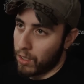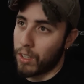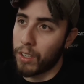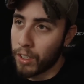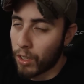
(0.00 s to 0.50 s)

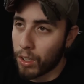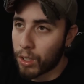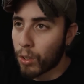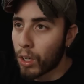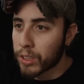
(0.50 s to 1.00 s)

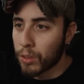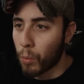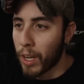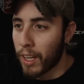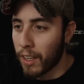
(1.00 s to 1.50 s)
across the
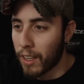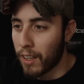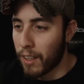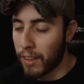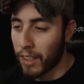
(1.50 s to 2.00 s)
way
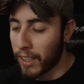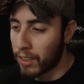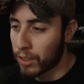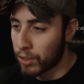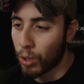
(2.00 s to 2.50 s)
that like
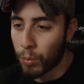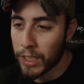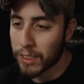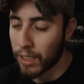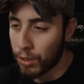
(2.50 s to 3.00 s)
there's no
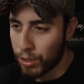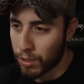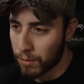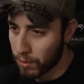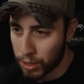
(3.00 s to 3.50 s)
reason that you
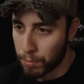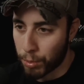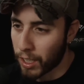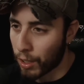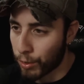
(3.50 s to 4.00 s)
should just
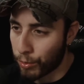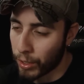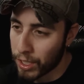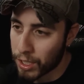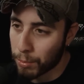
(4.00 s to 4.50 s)
break off a
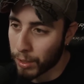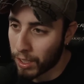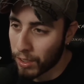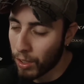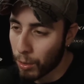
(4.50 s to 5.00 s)
friendship. Like
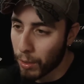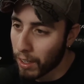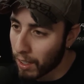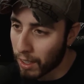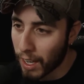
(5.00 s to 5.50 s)
no
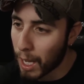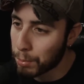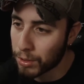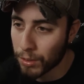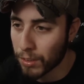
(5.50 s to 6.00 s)
way,
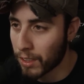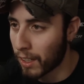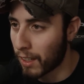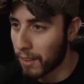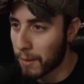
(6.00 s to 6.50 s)
absolutely
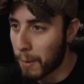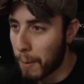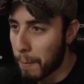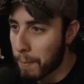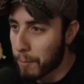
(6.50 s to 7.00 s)
not.
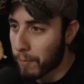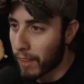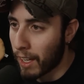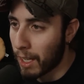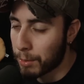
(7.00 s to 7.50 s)

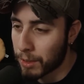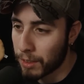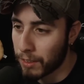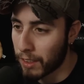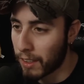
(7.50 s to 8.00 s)

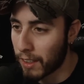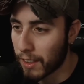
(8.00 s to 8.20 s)
Absolutely not.